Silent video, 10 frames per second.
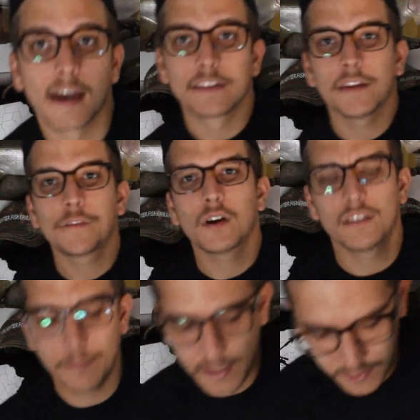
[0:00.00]
guys, I forgot
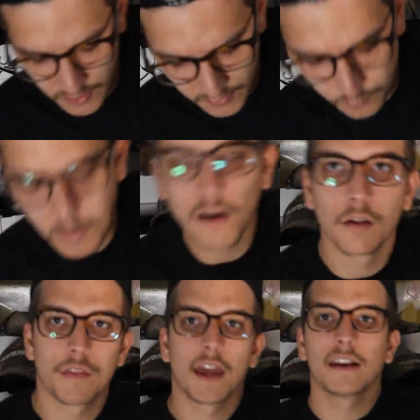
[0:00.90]
to mention as
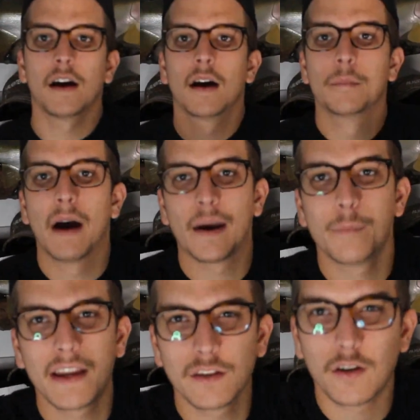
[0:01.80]
well that I
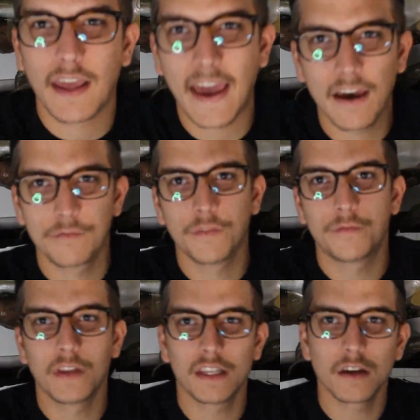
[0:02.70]
might not have
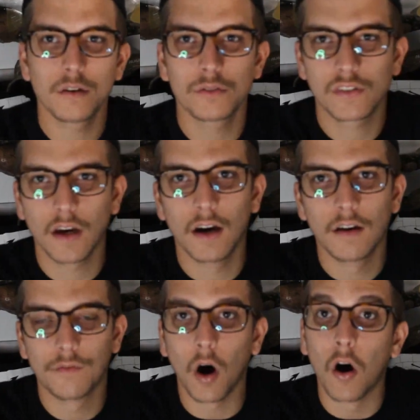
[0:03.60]
videos
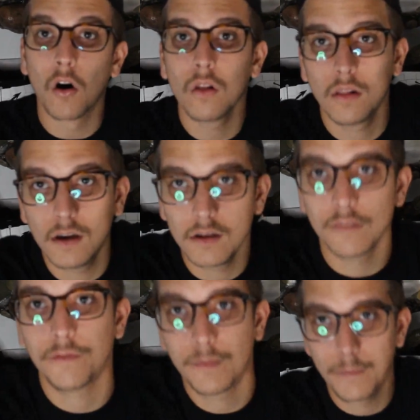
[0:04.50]
of all
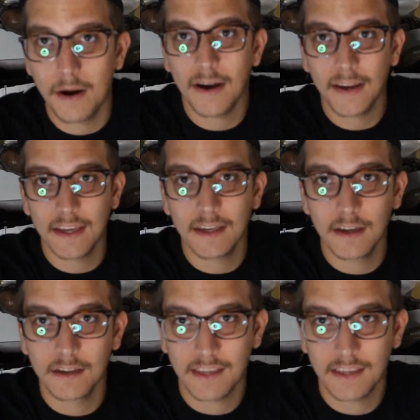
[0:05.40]
of my